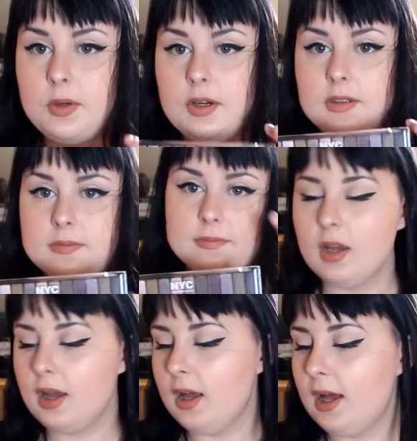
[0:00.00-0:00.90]
one,
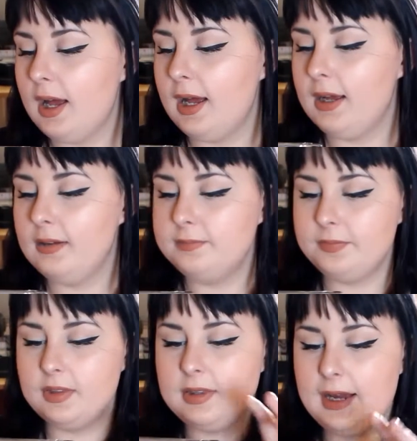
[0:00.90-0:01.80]
um,
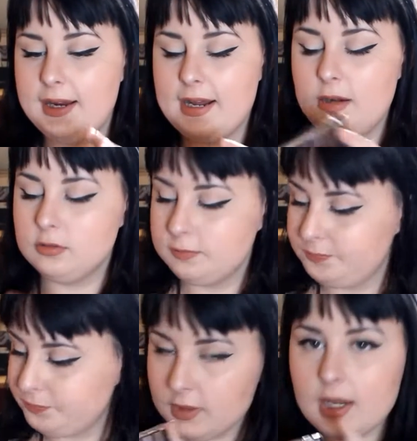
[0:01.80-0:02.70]
Night Out,
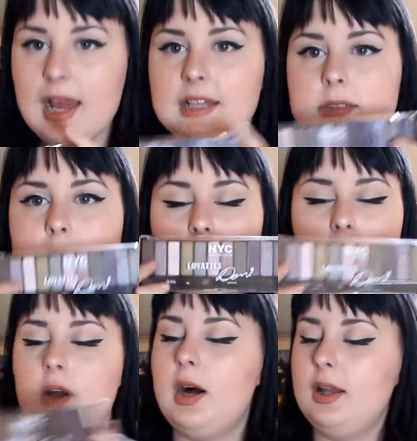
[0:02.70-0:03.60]
has
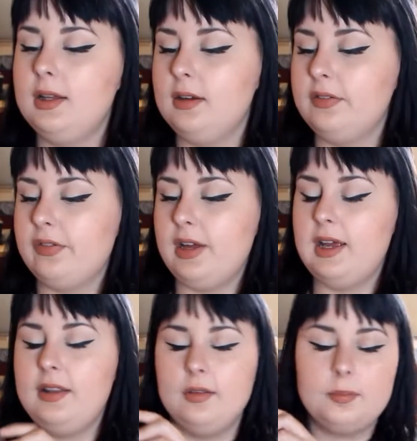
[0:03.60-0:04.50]
more olive
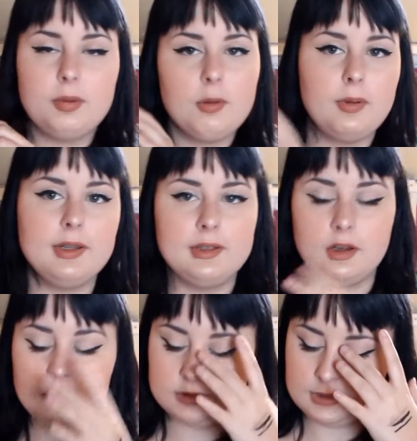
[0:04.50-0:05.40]
and purpley
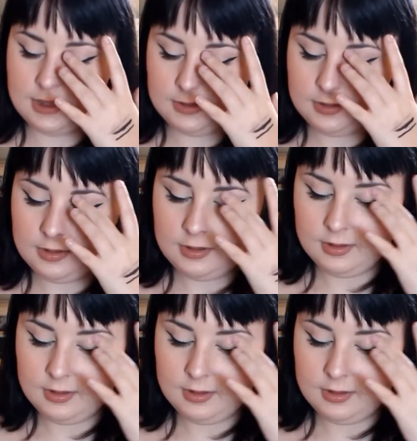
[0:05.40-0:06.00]
tones and